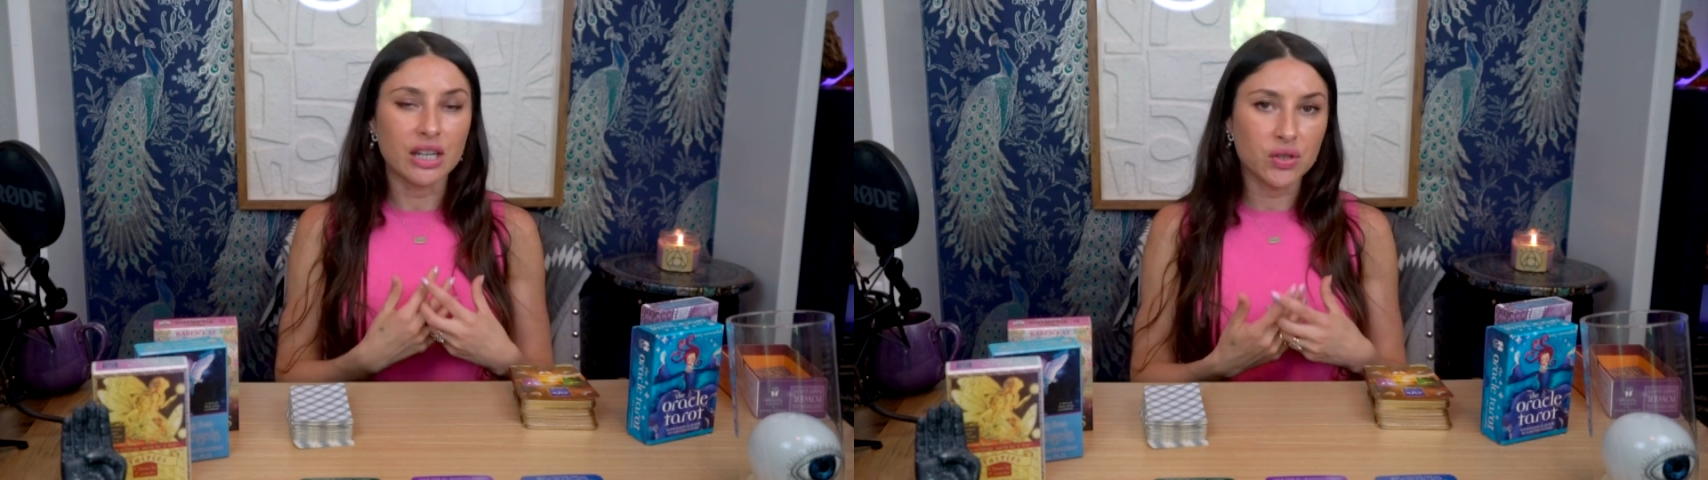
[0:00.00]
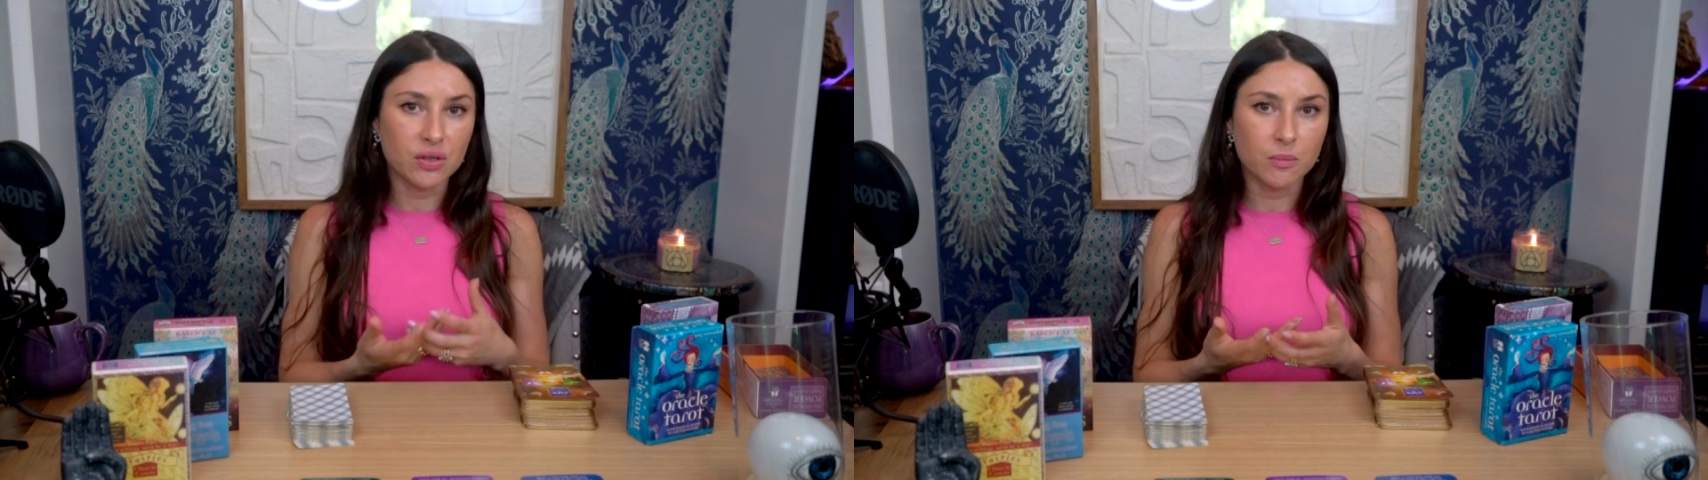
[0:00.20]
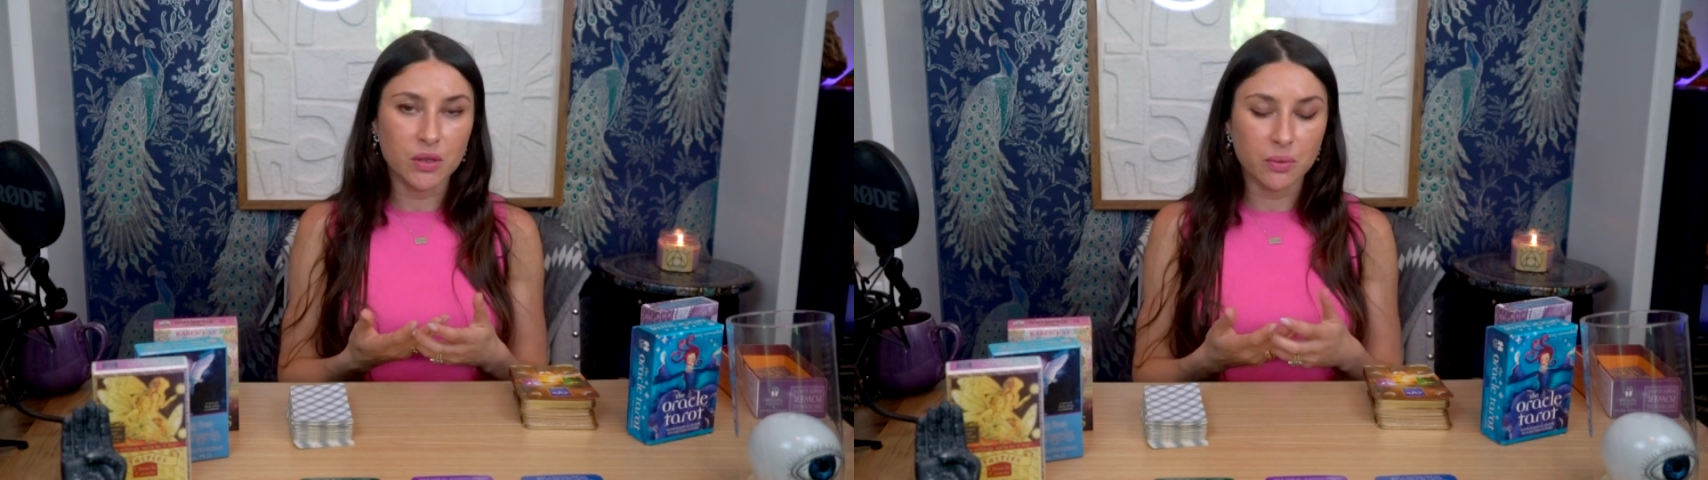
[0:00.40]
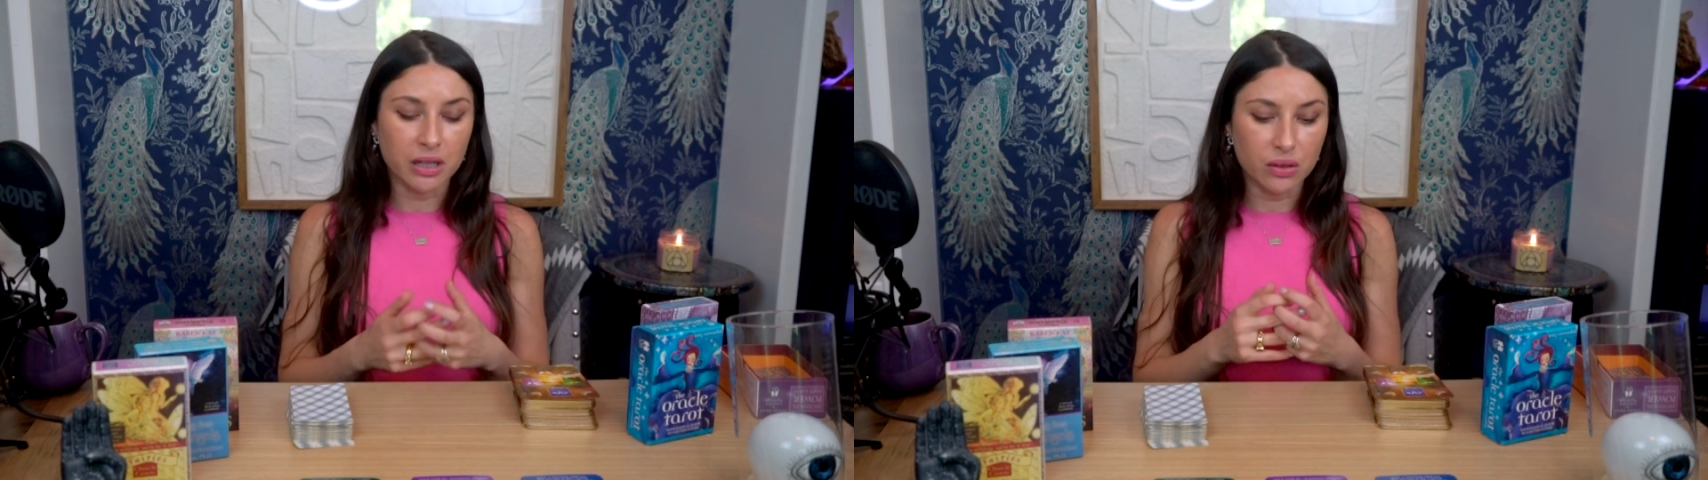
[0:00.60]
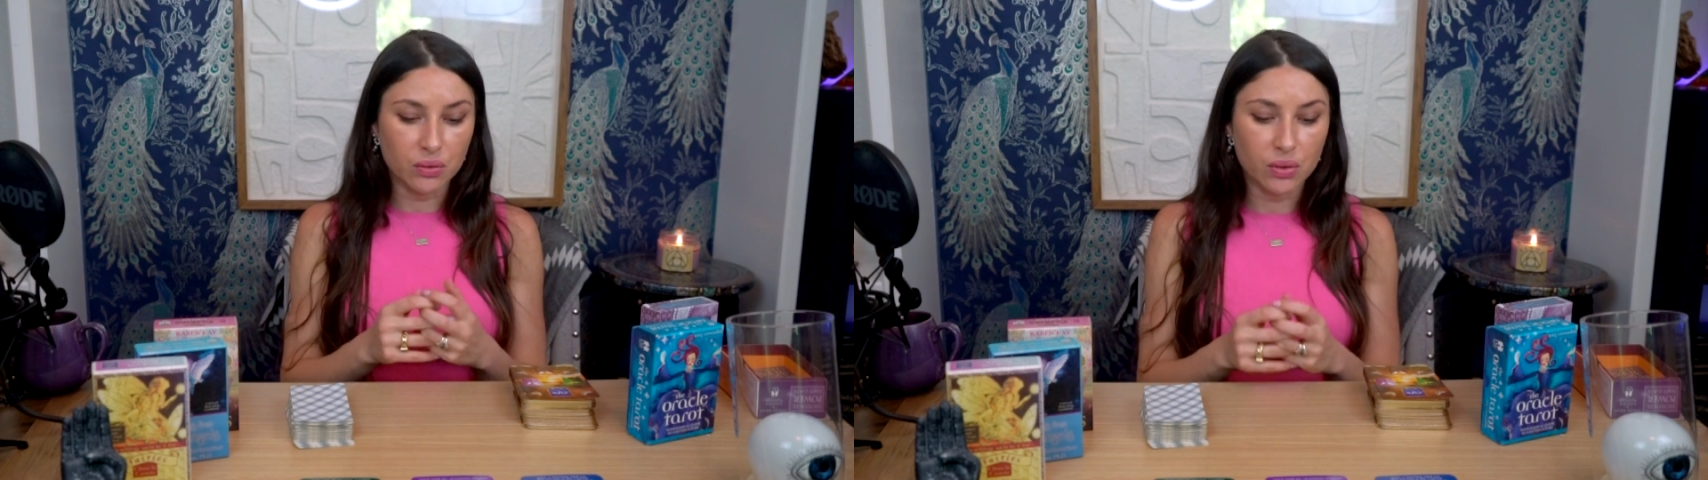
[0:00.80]
issues
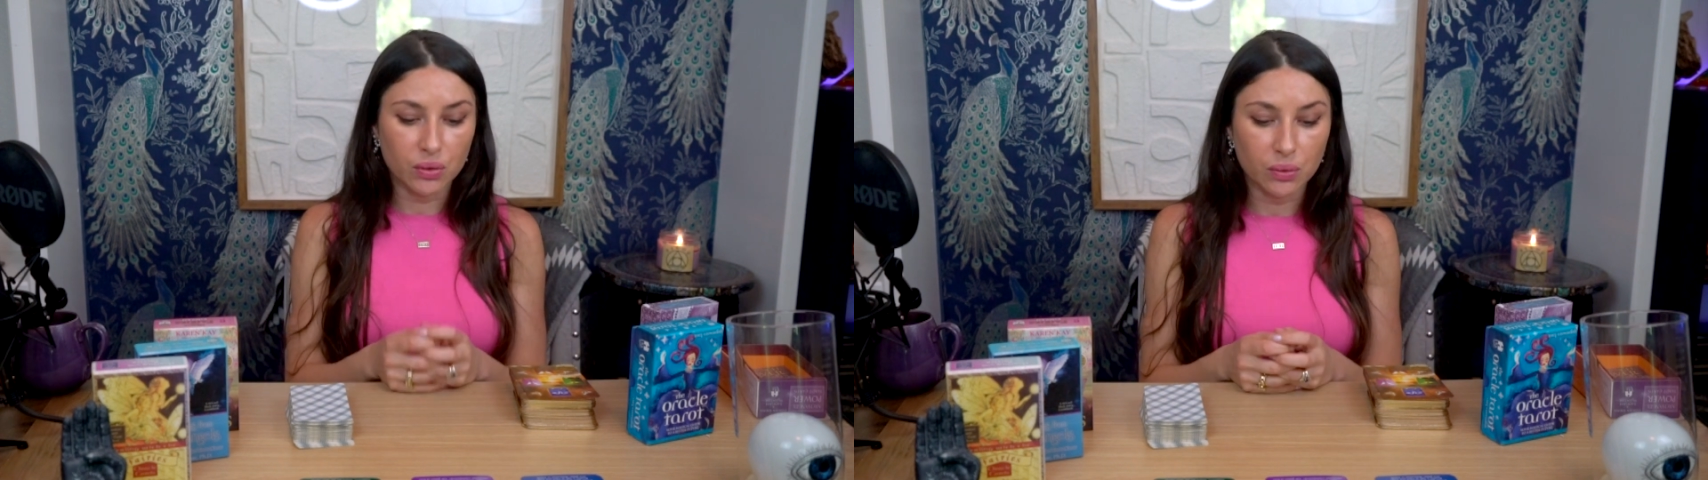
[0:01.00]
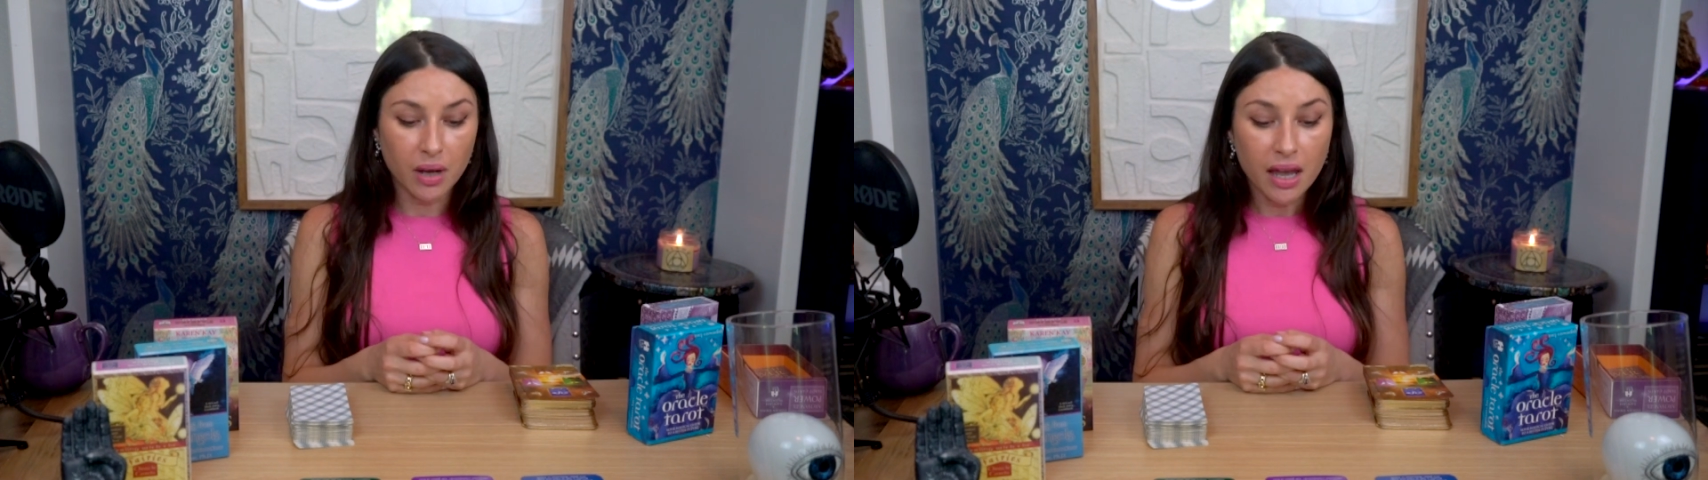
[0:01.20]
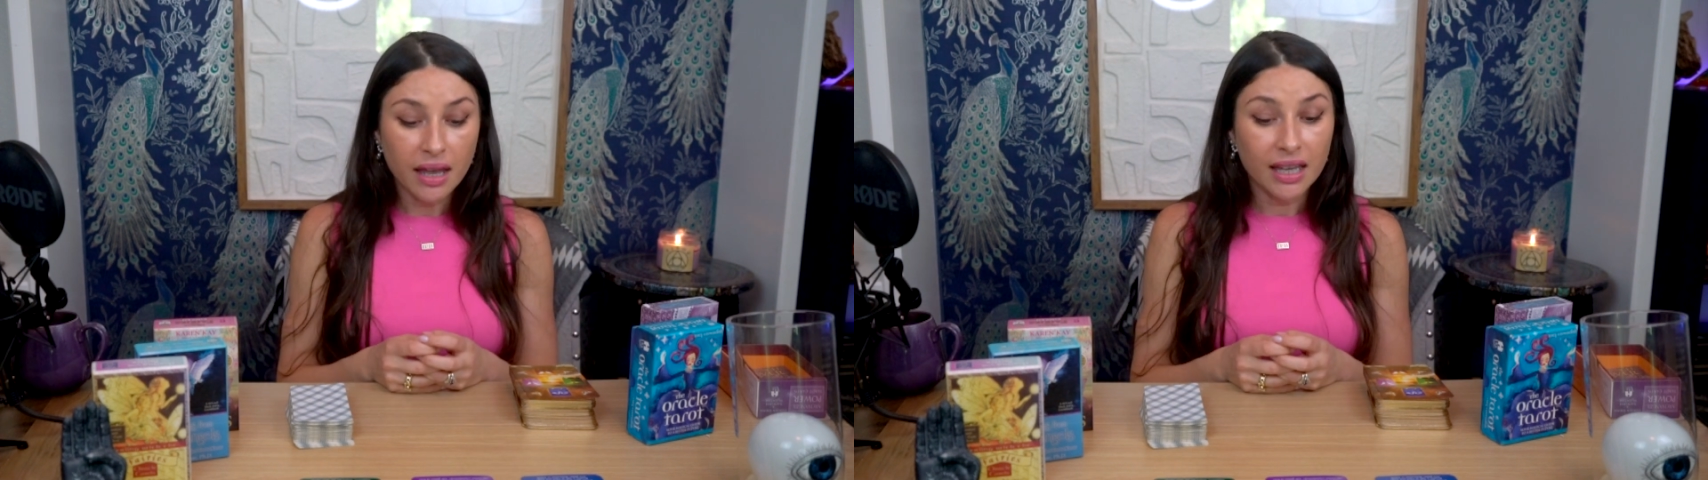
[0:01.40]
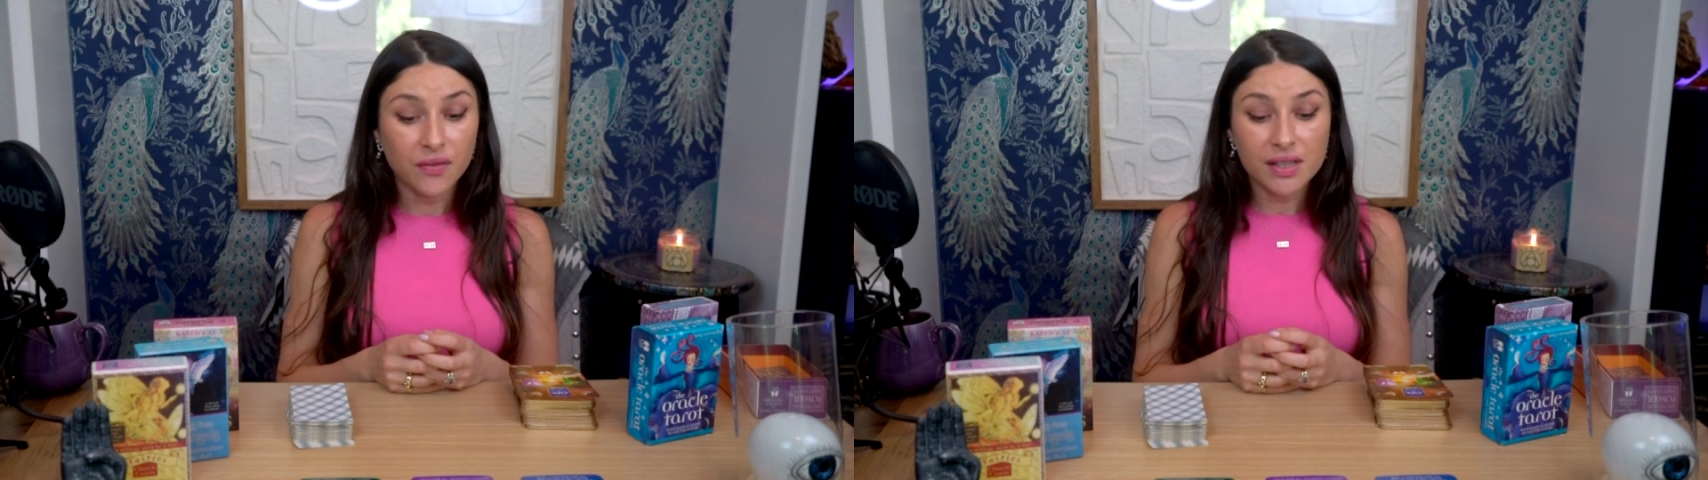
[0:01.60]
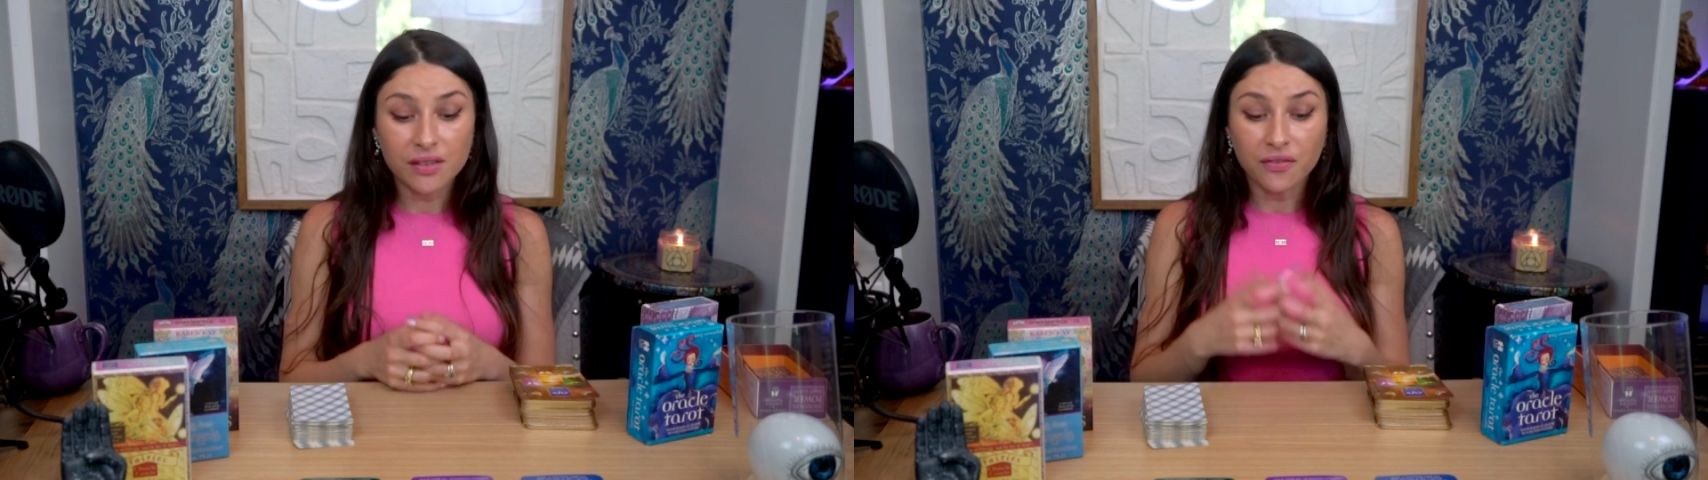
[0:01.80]
between you two. If it's a